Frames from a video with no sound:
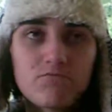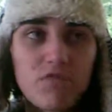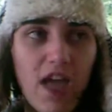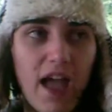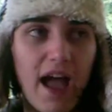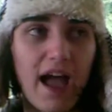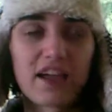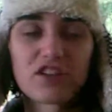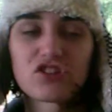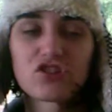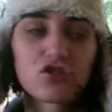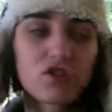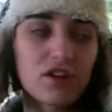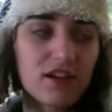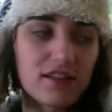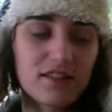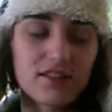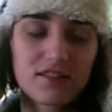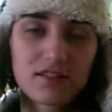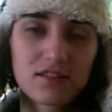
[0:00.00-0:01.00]

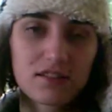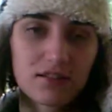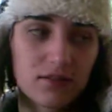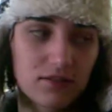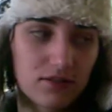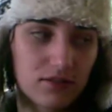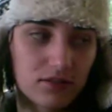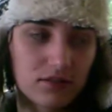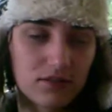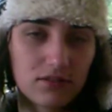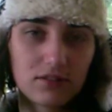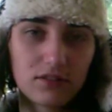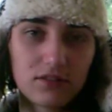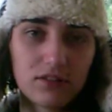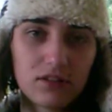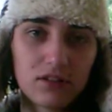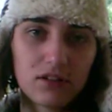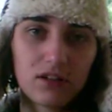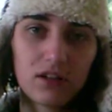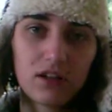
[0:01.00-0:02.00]
asterisks
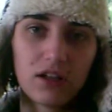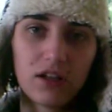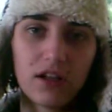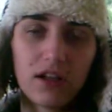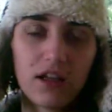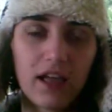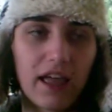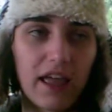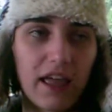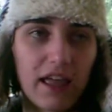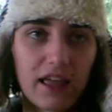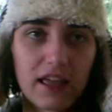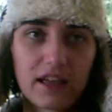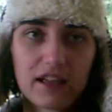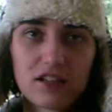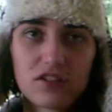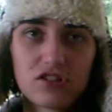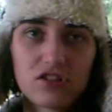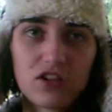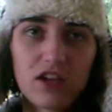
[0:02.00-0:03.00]

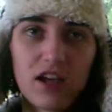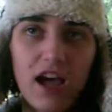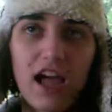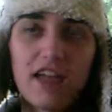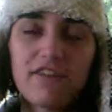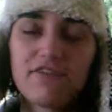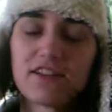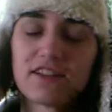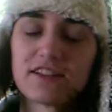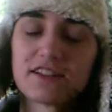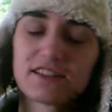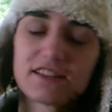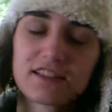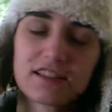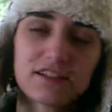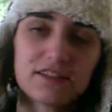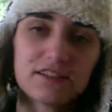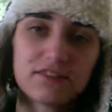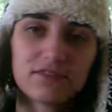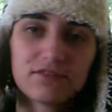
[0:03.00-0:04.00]
and hyphens.
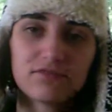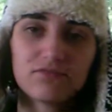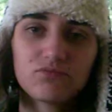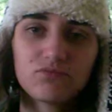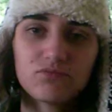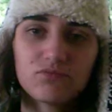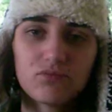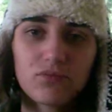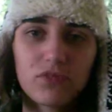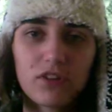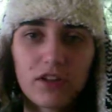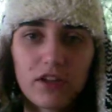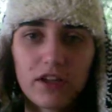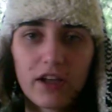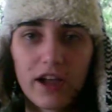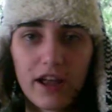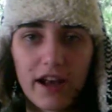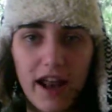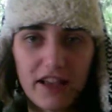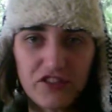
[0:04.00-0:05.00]

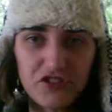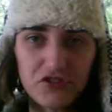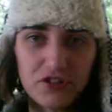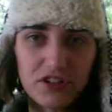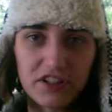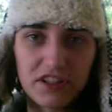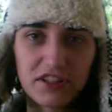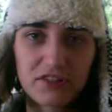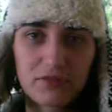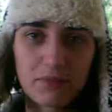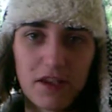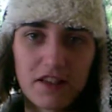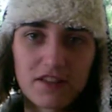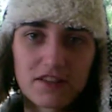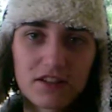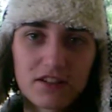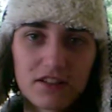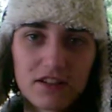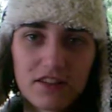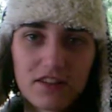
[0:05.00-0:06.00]
An asterisk is
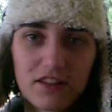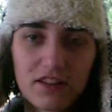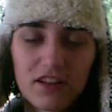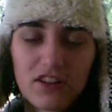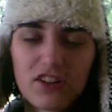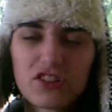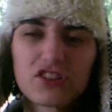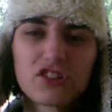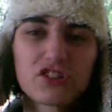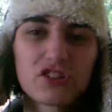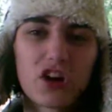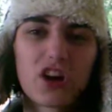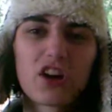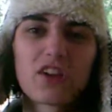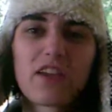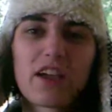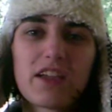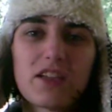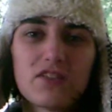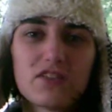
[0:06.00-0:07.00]
basically the little star
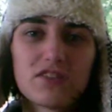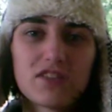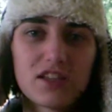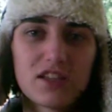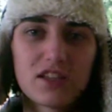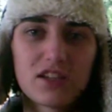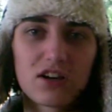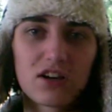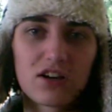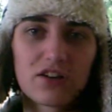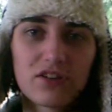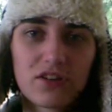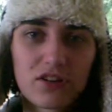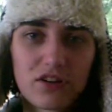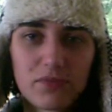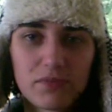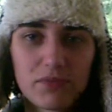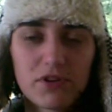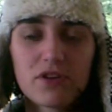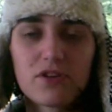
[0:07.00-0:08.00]
that you see on your
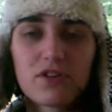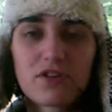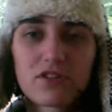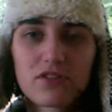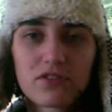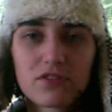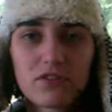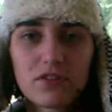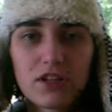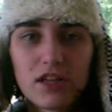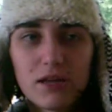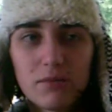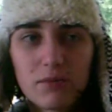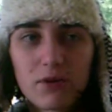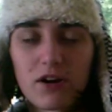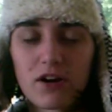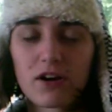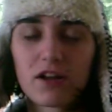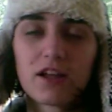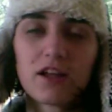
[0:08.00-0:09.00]
computer's
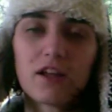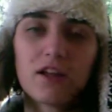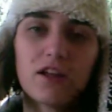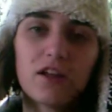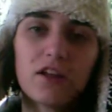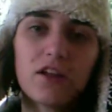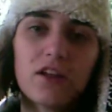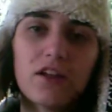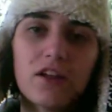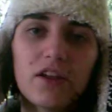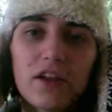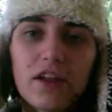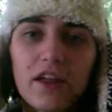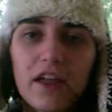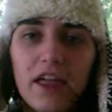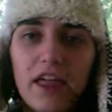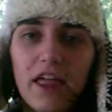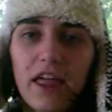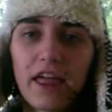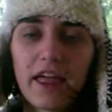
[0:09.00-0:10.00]
keyboard,
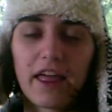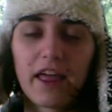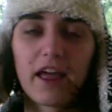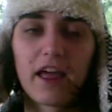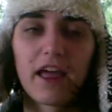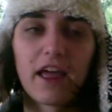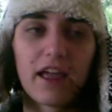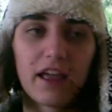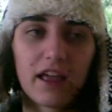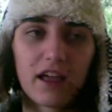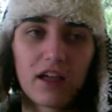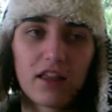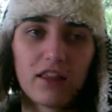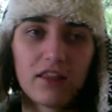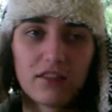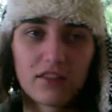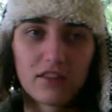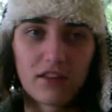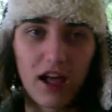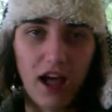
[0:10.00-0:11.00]

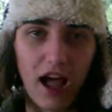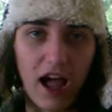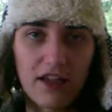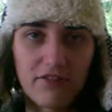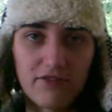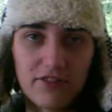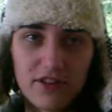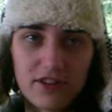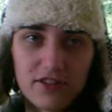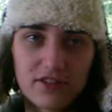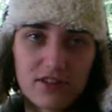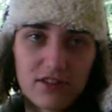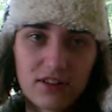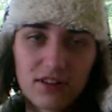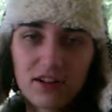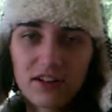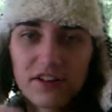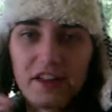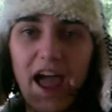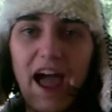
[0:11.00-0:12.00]
and hyphen is the
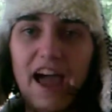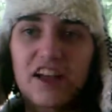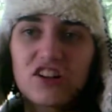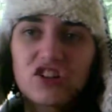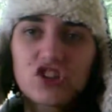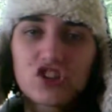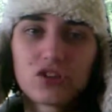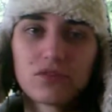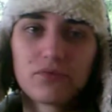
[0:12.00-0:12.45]
little dash.